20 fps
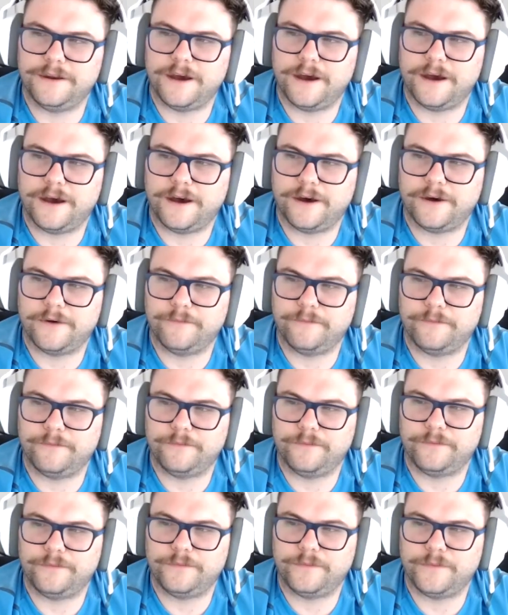um
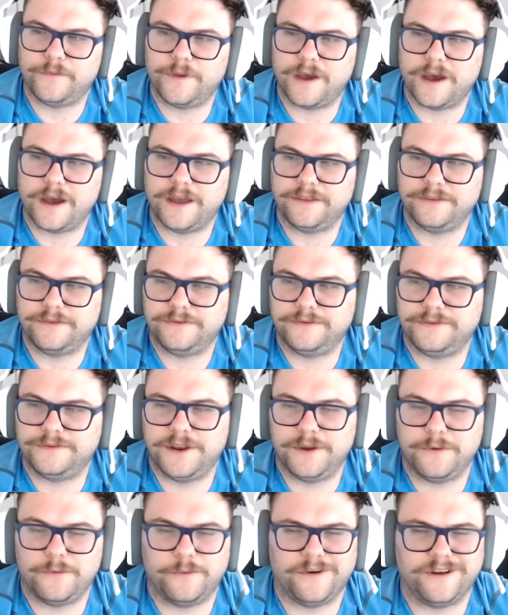i
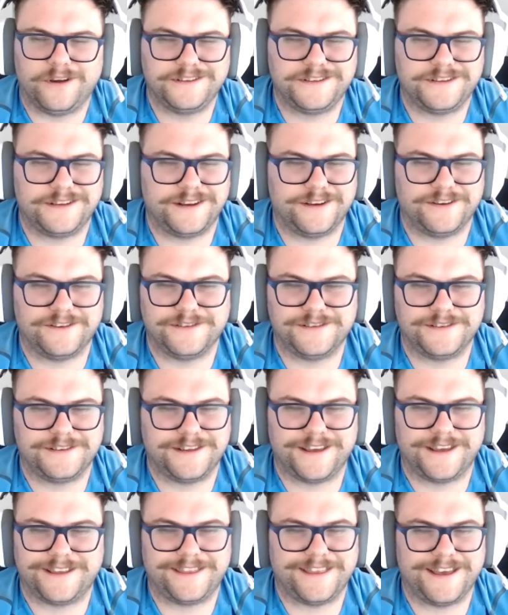did it once and i was
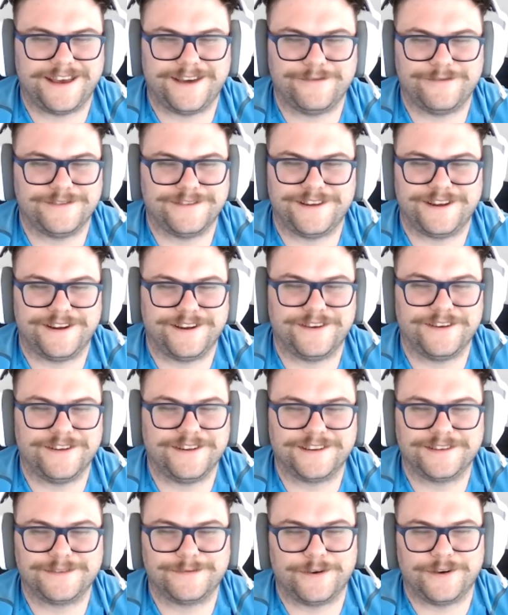like that was not a good
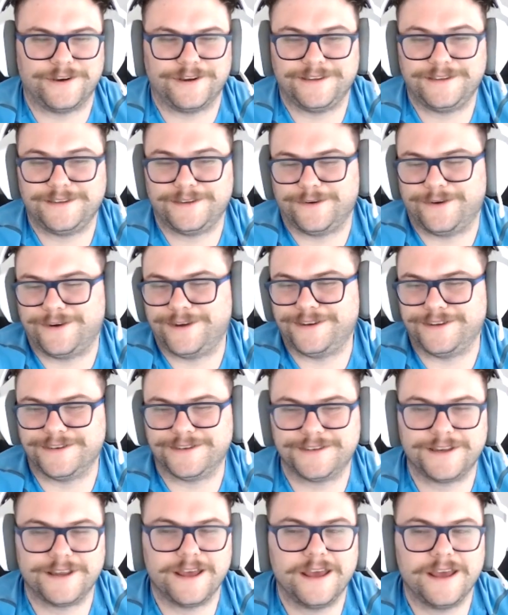experience so i
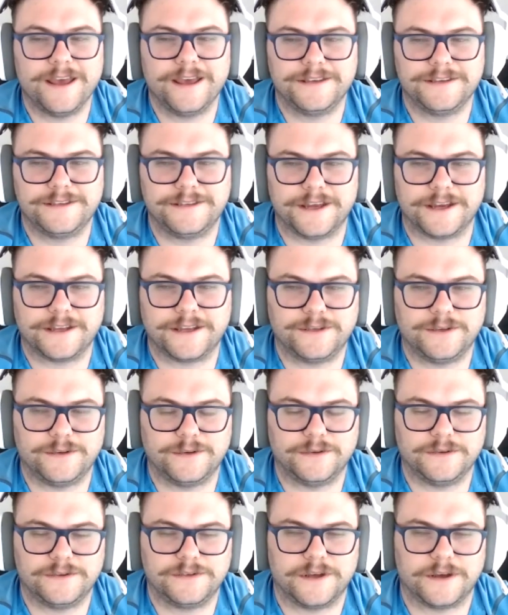just sucked
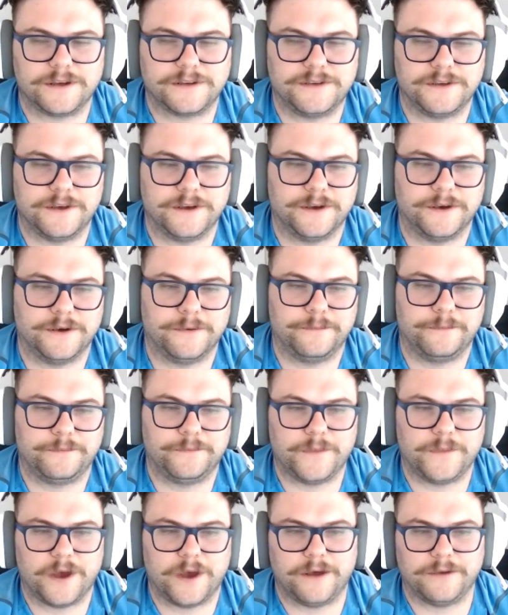sucked to
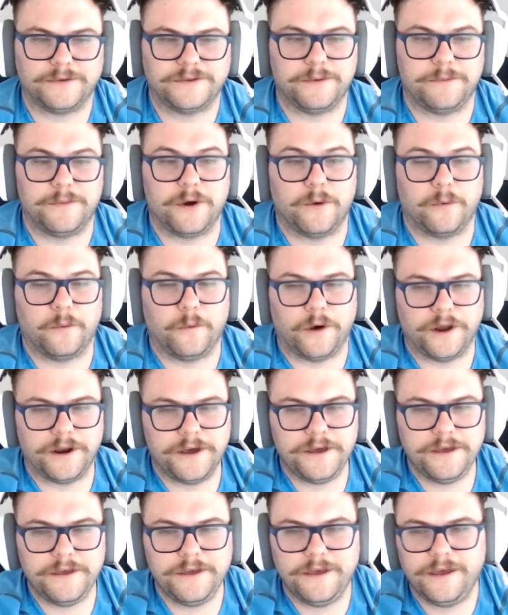uh to
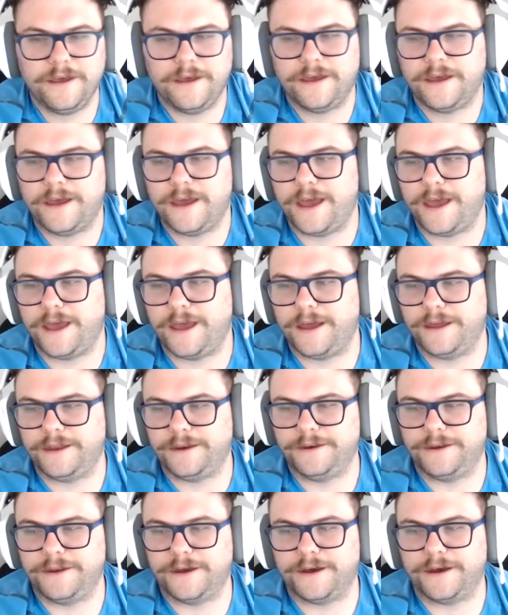marijuana
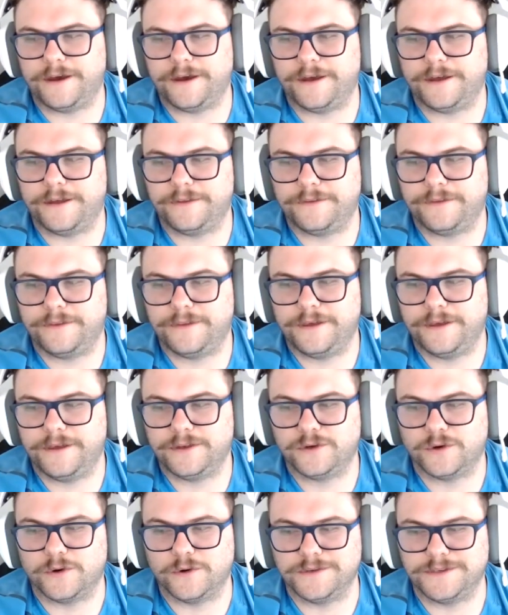and uh,
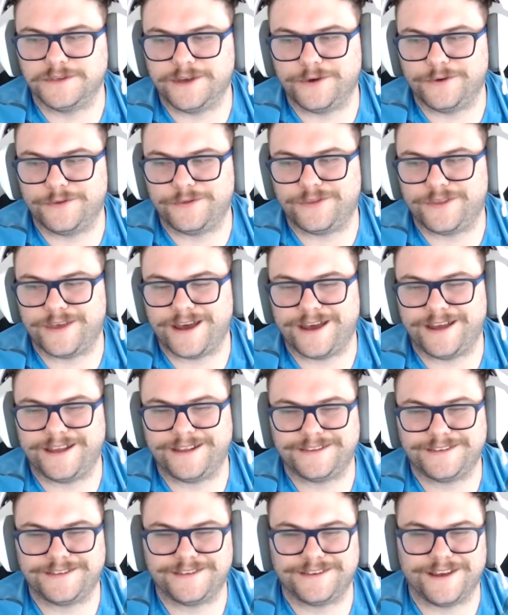turns out
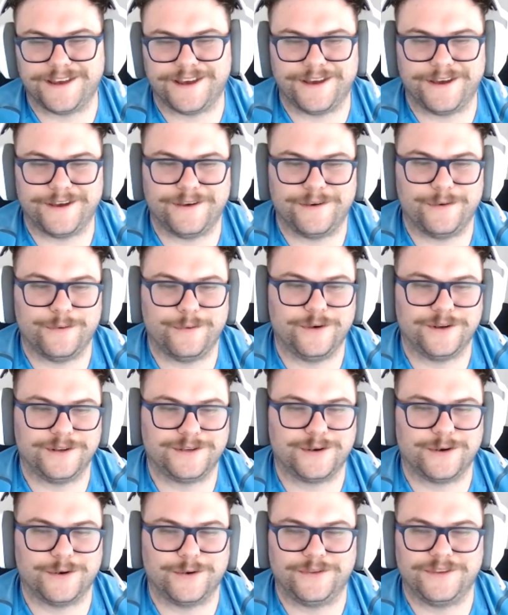that's uh, what
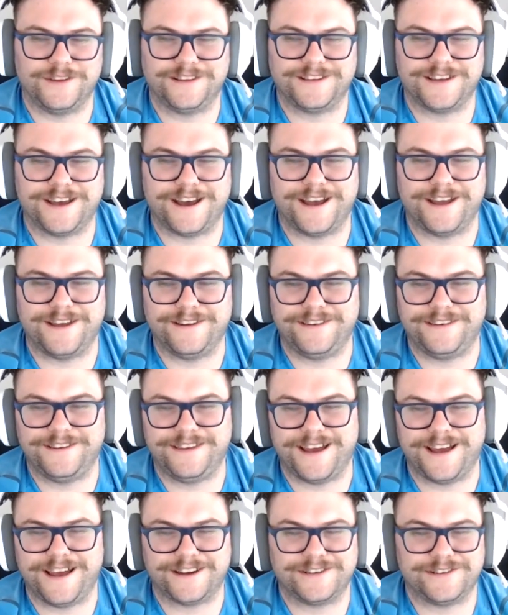turned the tide
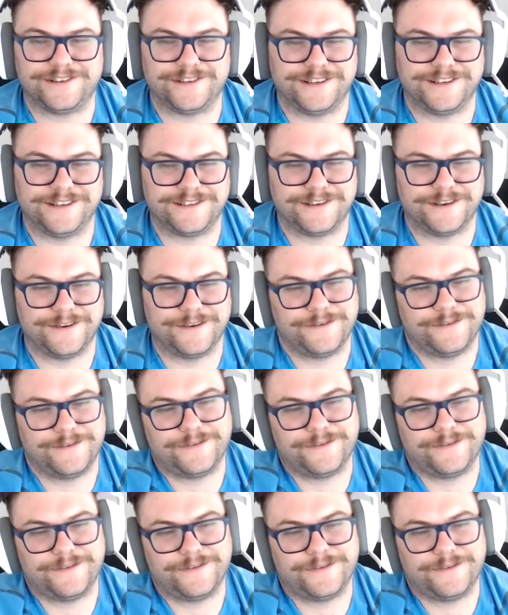actually. So,